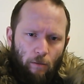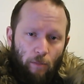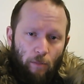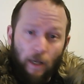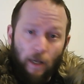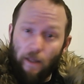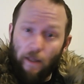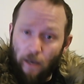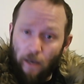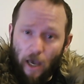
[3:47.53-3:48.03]

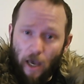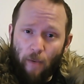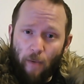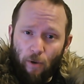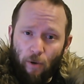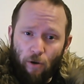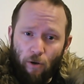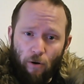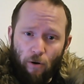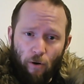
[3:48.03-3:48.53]
play the game
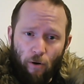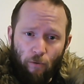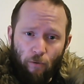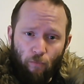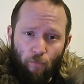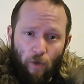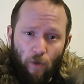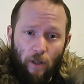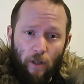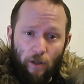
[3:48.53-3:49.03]
at your
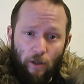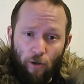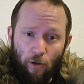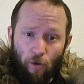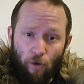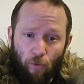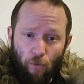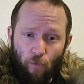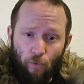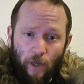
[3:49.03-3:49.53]
own will, at
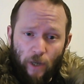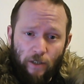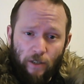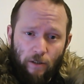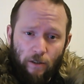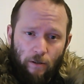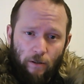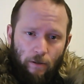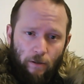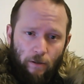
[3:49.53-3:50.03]
your own risk.